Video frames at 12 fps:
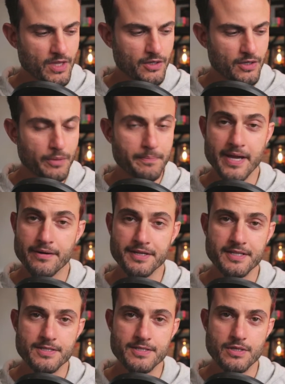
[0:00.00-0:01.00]
or comparing
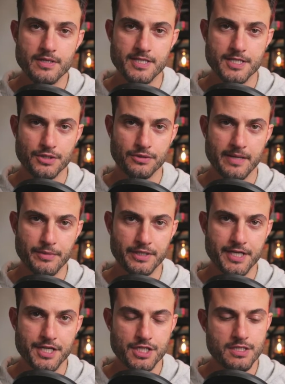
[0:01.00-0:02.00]
it to the digital
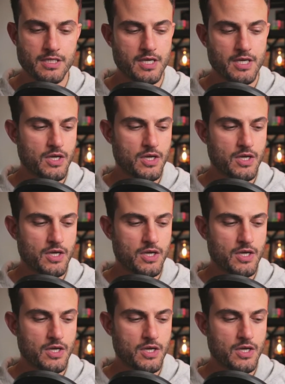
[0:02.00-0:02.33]
emulation,